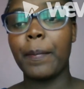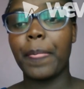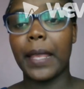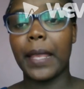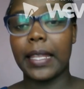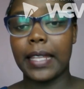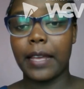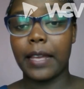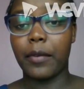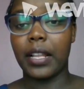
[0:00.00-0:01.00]
and
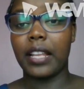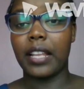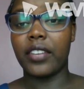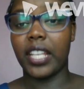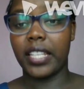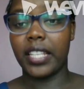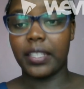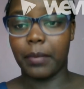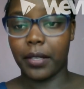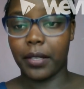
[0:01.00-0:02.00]
they will release
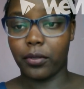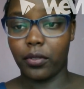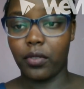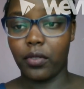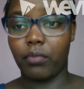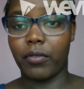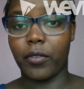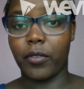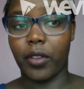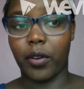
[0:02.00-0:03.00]
the person
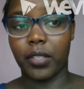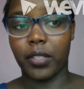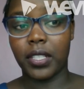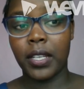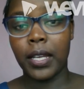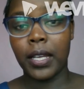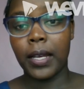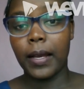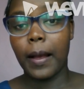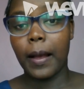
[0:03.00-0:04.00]
before the court.
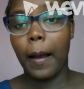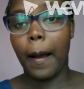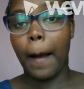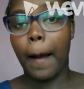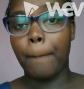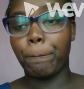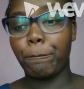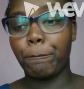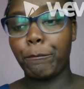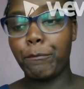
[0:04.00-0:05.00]

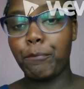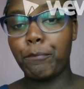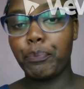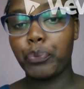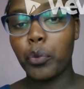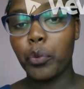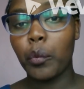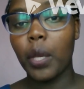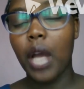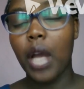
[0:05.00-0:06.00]
How
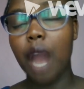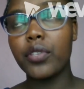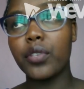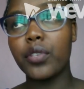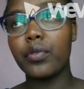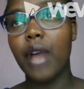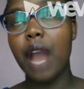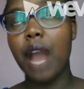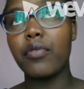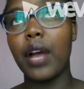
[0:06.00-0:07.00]

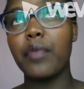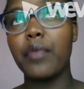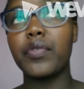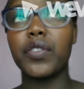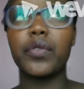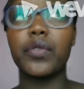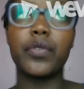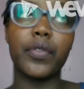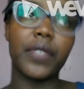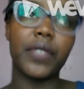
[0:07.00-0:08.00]
would you
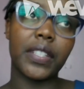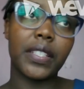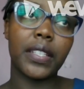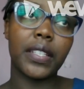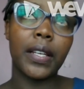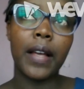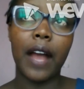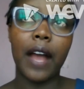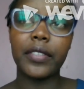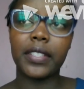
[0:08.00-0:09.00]
use this?
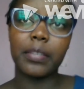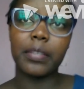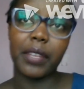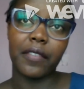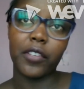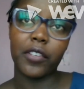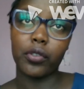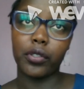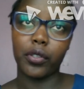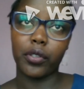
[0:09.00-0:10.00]
How is this
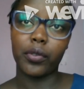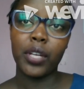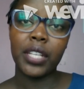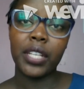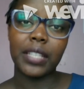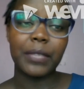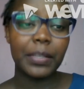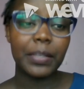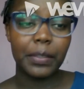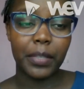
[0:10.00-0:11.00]
beneficial to you?
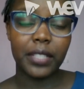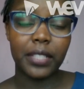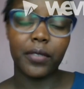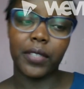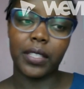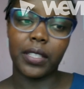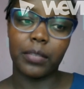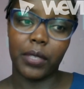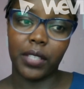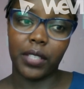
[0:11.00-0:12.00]
Sometimes the police officers
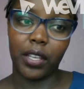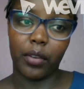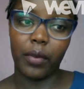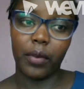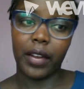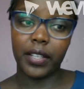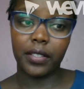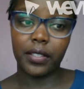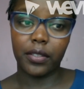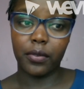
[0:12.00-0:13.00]
may take you,
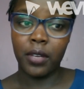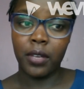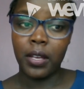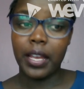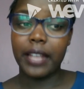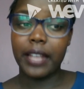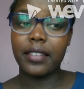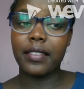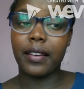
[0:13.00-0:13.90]
arrest you, and